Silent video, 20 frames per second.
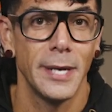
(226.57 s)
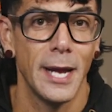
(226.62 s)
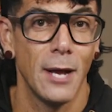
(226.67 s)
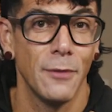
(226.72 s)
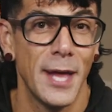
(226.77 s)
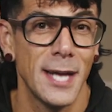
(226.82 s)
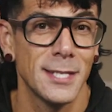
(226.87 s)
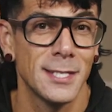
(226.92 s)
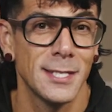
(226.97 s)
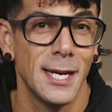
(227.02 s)

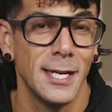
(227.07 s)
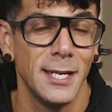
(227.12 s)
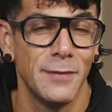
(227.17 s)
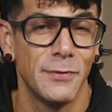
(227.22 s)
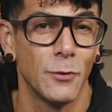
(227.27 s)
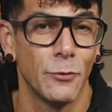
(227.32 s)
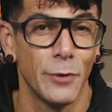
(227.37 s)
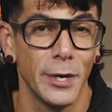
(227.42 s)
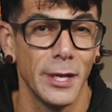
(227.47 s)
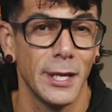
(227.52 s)
Now, that's not
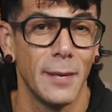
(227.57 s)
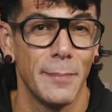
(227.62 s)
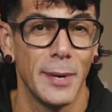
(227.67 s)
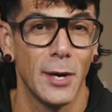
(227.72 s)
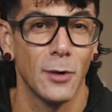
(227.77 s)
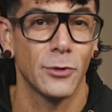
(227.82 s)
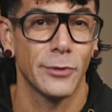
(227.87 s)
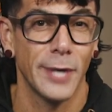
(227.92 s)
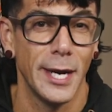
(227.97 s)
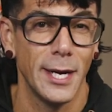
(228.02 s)
even really
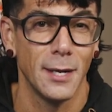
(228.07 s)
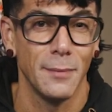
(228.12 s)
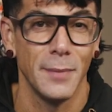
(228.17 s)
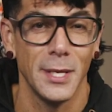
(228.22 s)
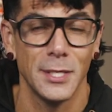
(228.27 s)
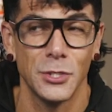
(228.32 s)
about Kratom.